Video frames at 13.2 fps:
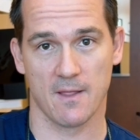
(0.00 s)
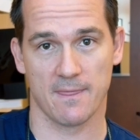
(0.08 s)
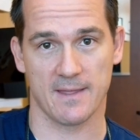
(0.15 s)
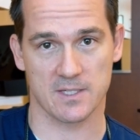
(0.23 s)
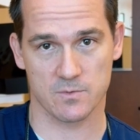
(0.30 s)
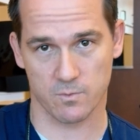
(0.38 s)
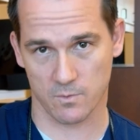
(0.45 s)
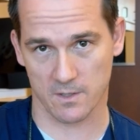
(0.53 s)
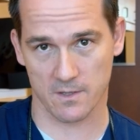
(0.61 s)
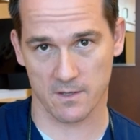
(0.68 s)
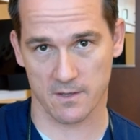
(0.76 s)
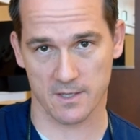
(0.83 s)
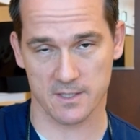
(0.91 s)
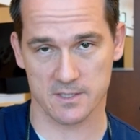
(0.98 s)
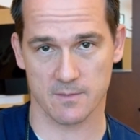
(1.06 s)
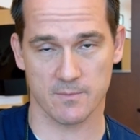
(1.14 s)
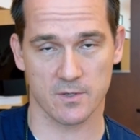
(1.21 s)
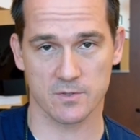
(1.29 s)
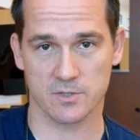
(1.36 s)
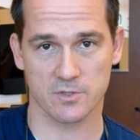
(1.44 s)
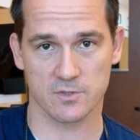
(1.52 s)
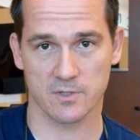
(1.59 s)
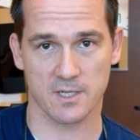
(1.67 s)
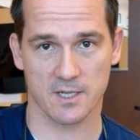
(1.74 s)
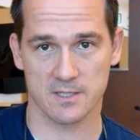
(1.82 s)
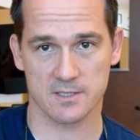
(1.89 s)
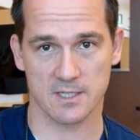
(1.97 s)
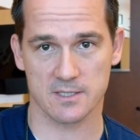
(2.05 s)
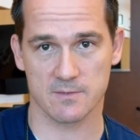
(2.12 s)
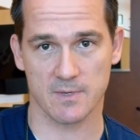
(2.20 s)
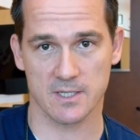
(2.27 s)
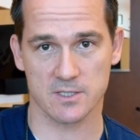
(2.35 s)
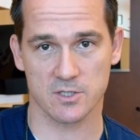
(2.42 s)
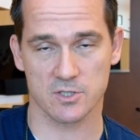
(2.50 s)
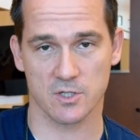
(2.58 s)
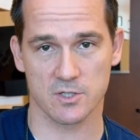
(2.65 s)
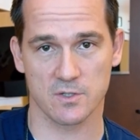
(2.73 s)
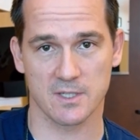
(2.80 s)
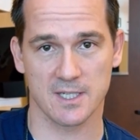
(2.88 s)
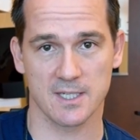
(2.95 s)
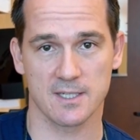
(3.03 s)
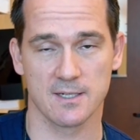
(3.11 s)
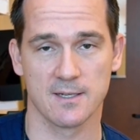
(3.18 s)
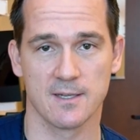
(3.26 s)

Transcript: That's one of the things that Mohs surgery does that makes it so unique.